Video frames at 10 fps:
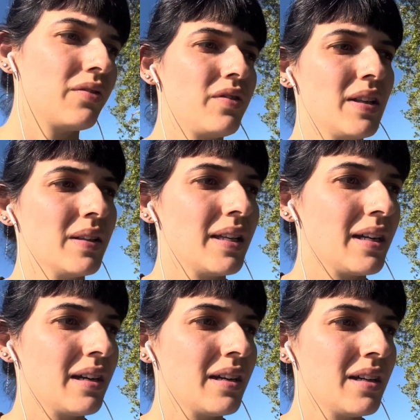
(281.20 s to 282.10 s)

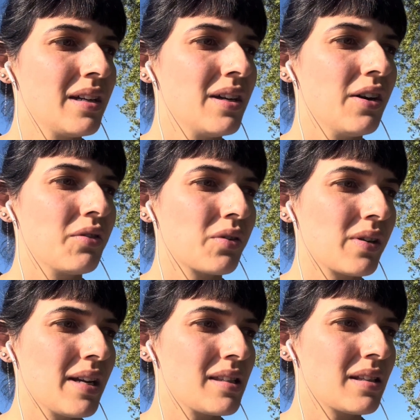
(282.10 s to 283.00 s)
feeling of
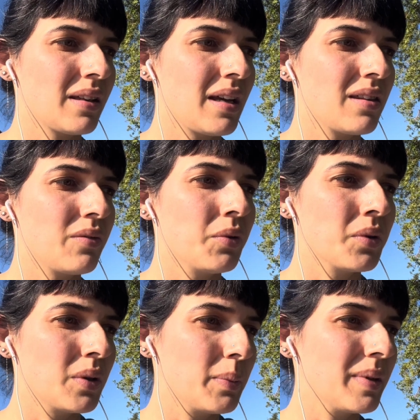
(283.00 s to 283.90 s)
risk, like the
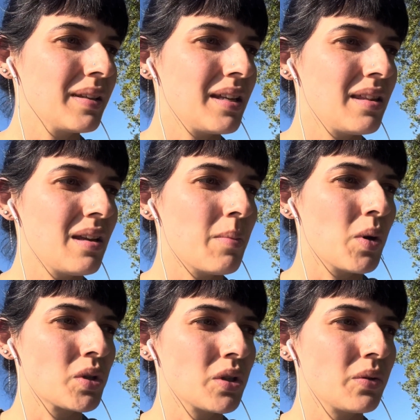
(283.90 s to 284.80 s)
vulnerability, the
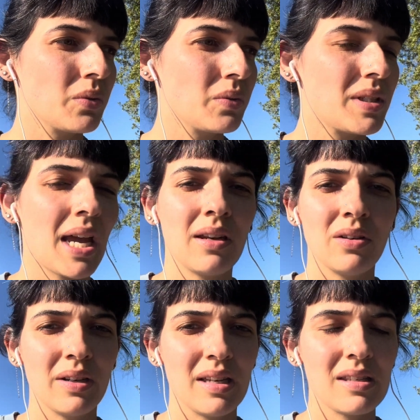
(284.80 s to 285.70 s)
emotional
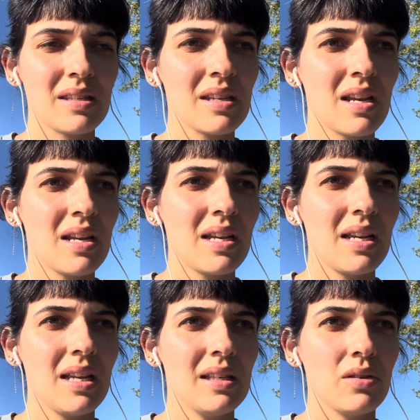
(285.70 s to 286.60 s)
tenderness
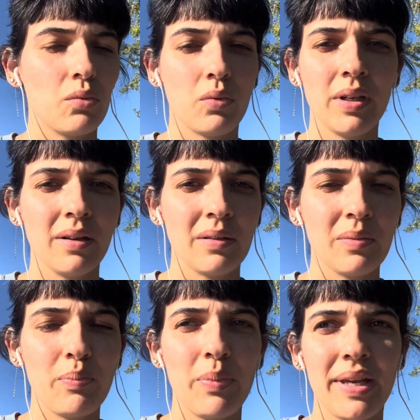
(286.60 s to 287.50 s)
is real,
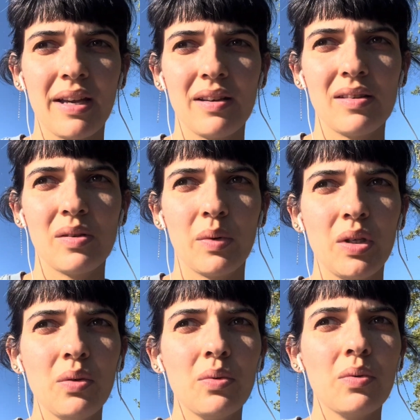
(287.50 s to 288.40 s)
because
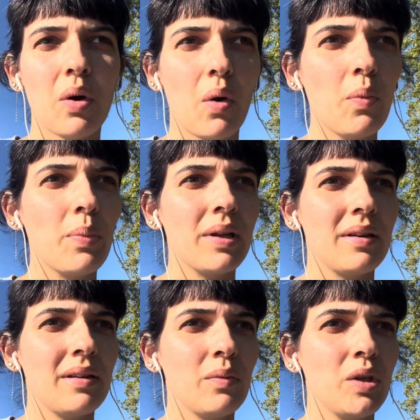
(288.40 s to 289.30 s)
when you
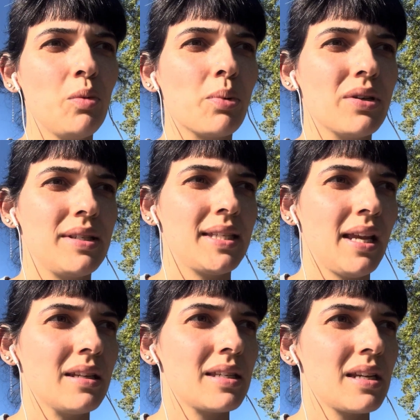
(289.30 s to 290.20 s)

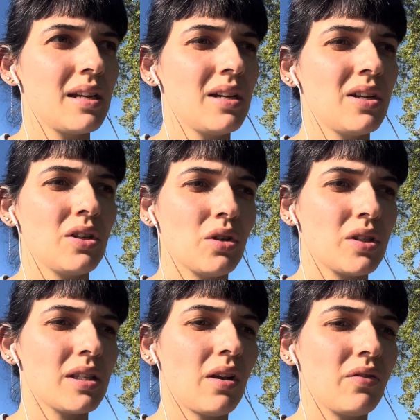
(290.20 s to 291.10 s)
present
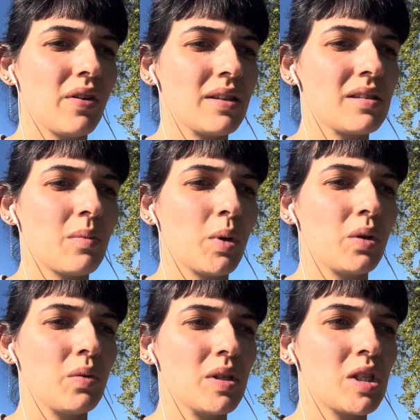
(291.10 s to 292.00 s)
yourself as someone
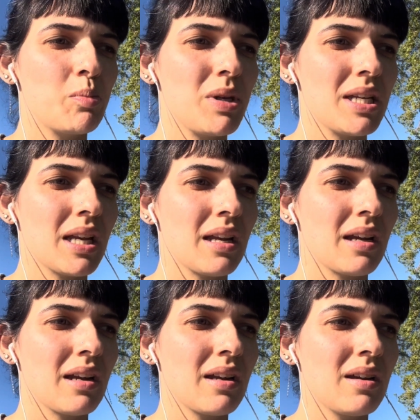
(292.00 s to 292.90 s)
who is
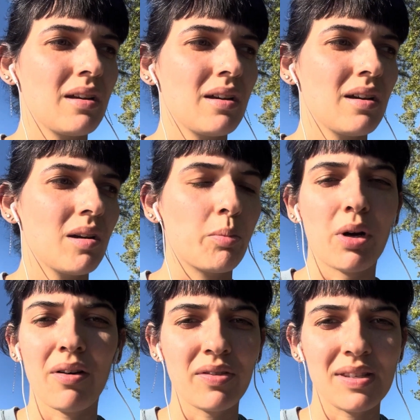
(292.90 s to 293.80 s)
speaking a
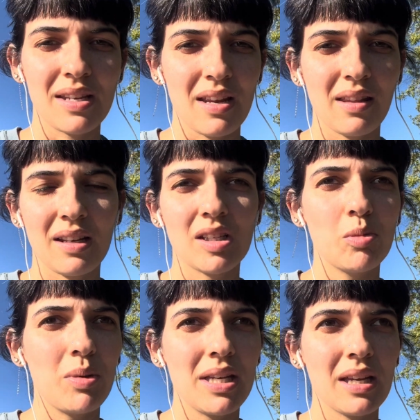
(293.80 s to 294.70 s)
prophecy, like
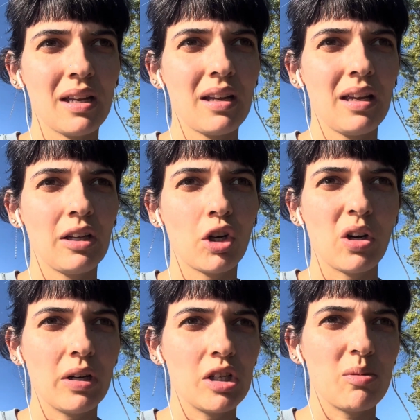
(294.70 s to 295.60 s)
speaking
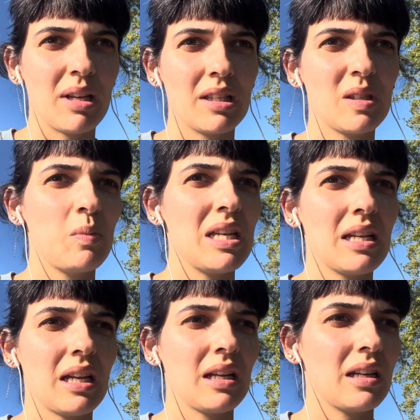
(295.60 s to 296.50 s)
encouragement,
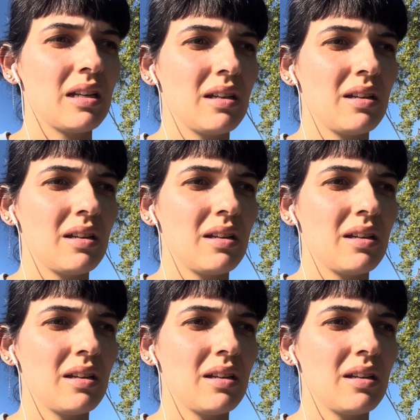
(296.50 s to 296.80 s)
speaking